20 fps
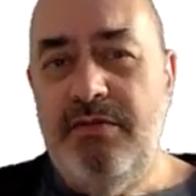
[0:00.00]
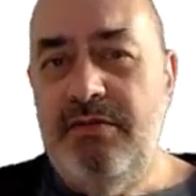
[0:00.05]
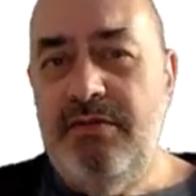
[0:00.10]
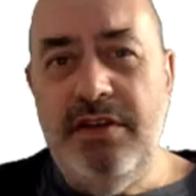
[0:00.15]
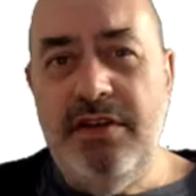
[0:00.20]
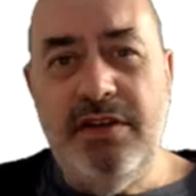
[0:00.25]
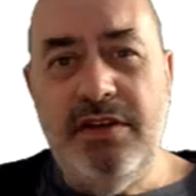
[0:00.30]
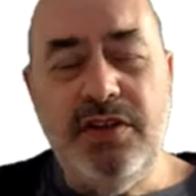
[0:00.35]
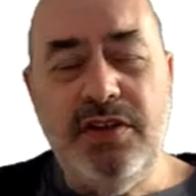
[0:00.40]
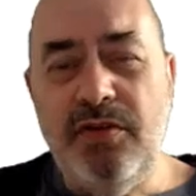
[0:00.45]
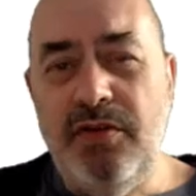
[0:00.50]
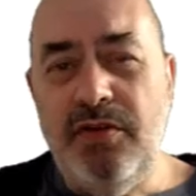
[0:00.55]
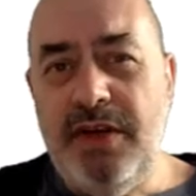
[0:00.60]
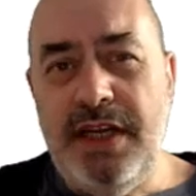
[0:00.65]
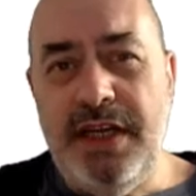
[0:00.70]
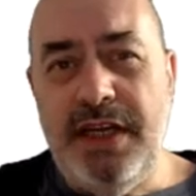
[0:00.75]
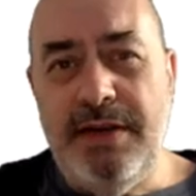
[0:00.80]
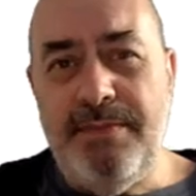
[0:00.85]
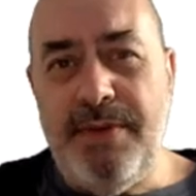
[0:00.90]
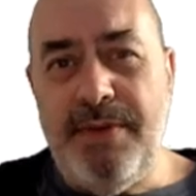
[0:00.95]
you're
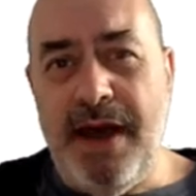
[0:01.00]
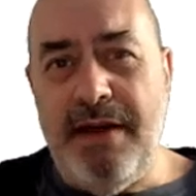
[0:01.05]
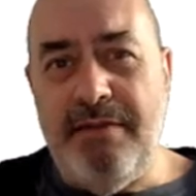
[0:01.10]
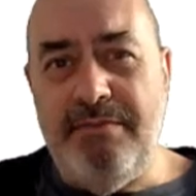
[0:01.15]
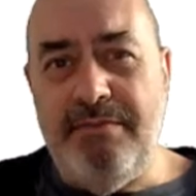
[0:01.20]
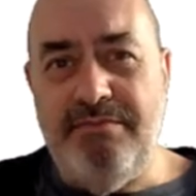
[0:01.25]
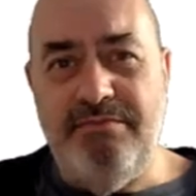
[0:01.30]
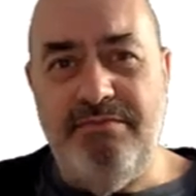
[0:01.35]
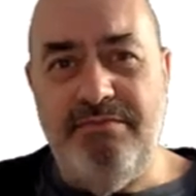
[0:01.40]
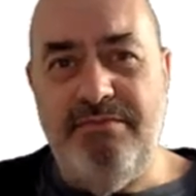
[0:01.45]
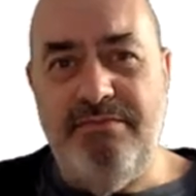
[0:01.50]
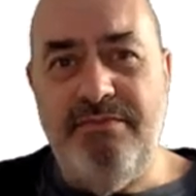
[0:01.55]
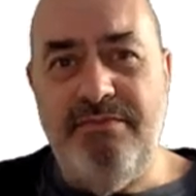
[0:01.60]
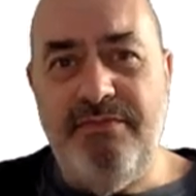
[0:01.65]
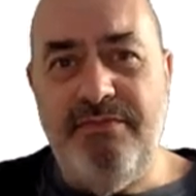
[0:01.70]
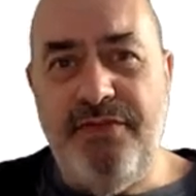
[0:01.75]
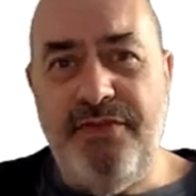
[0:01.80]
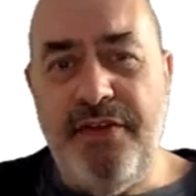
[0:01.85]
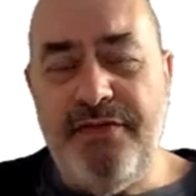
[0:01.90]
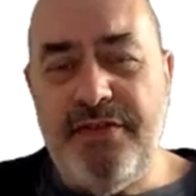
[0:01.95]
talking about
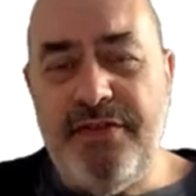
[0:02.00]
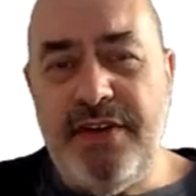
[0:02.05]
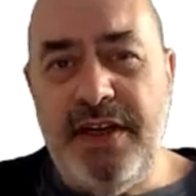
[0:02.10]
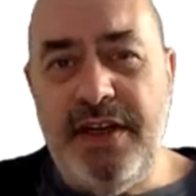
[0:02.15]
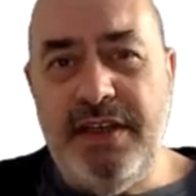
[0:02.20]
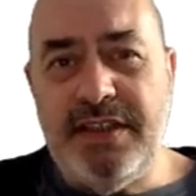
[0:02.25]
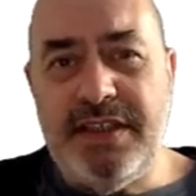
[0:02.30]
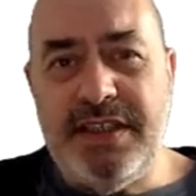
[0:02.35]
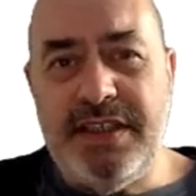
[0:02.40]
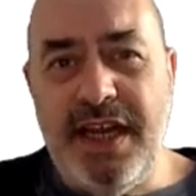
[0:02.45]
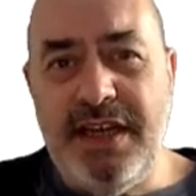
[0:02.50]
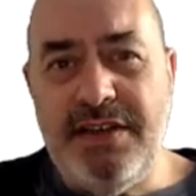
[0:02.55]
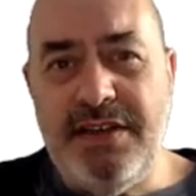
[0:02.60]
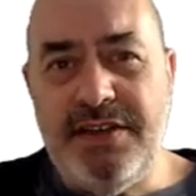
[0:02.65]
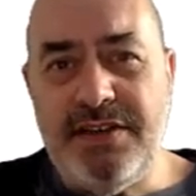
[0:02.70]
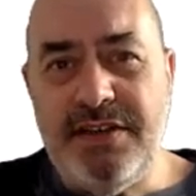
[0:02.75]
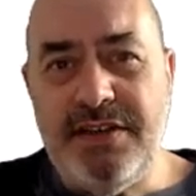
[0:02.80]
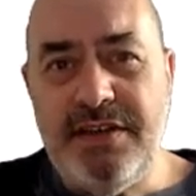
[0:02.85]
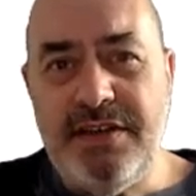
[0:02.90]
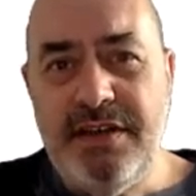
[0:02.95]
15
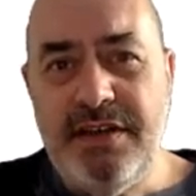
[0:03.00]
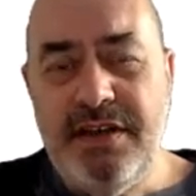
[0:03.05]
cents.